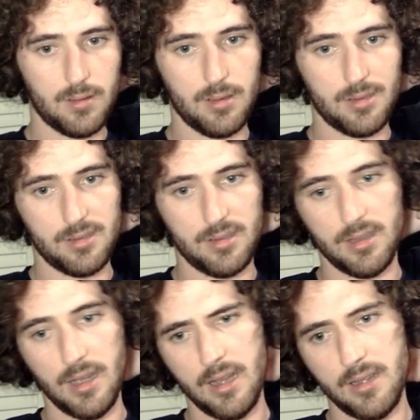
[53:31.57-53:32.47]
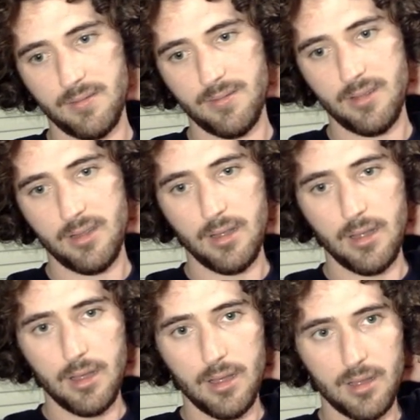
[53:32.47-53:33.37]
Just a tie.
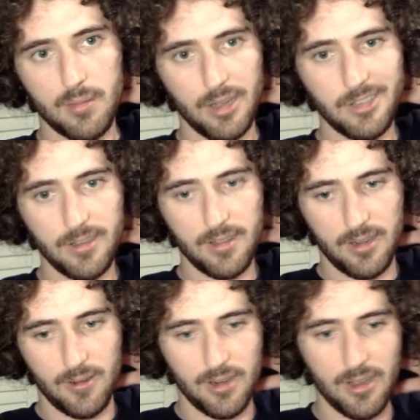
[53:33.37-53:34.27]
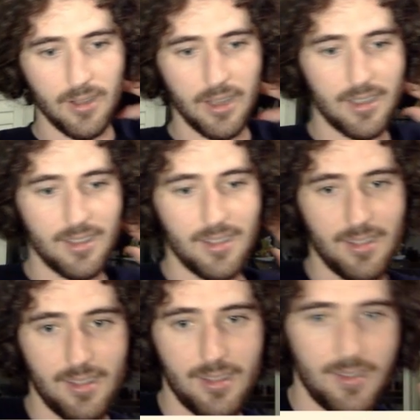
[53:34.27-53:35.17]
I genuinely don't know,
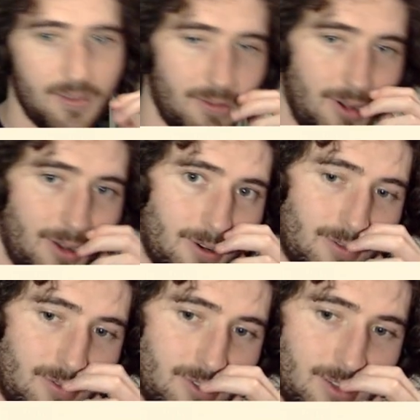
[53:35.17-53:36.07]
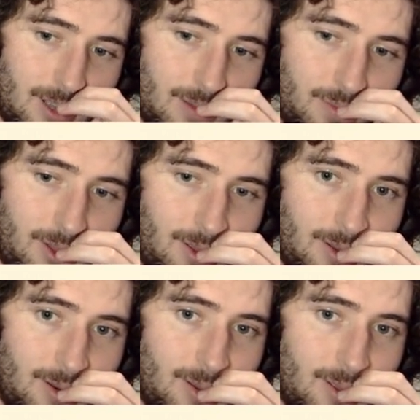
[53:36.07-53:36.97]
what on earth was this guy playing?